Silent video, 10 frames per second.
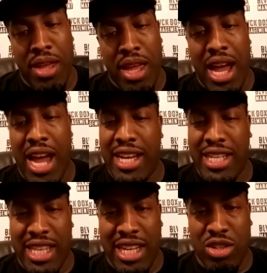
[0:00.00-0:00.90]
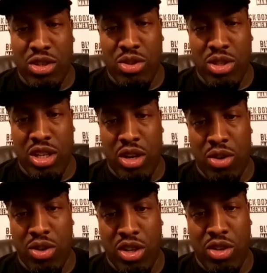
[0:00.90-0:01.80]
I understand Joshua's the
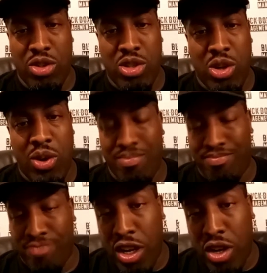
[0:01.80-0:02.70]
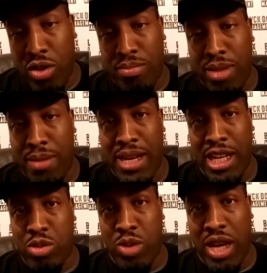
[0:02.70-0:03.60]
golden goose, so, maybe
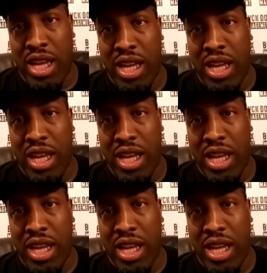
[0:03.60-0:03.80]
that's where,